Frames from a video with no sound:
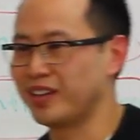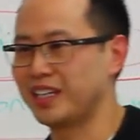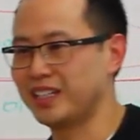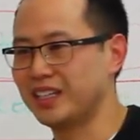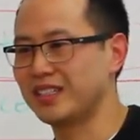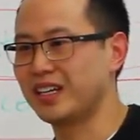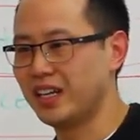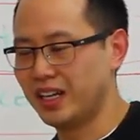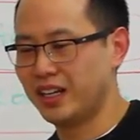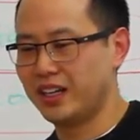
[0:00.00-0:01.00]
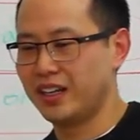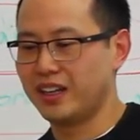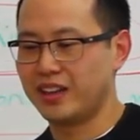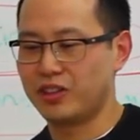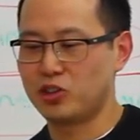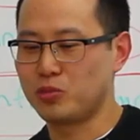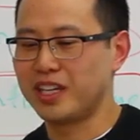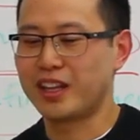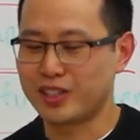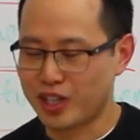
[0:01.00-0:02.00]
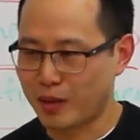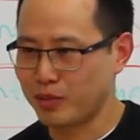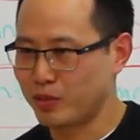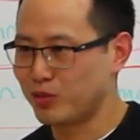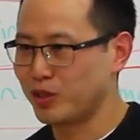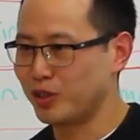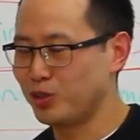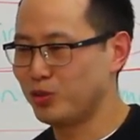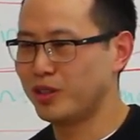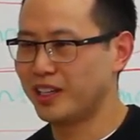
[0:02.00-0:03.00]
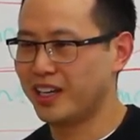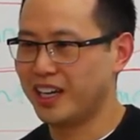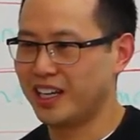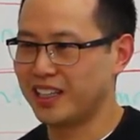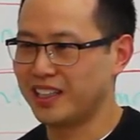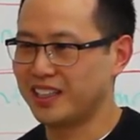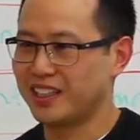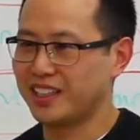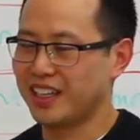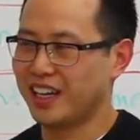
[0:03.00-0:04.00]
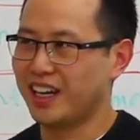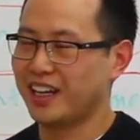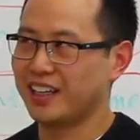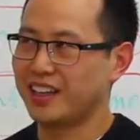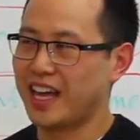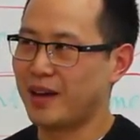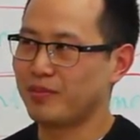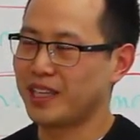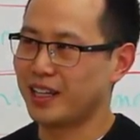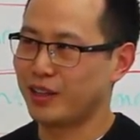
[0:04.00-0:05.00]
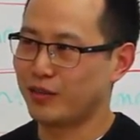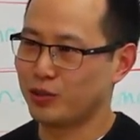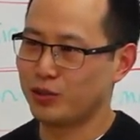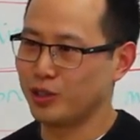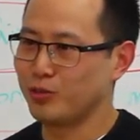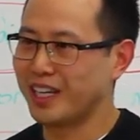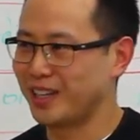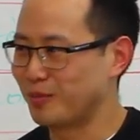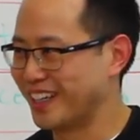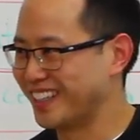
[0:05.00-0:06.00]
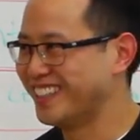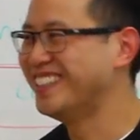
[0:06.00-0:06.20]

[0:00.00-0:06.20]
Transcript: The idea is like there should be nothing stopping between you and them getting their food and you getting their money.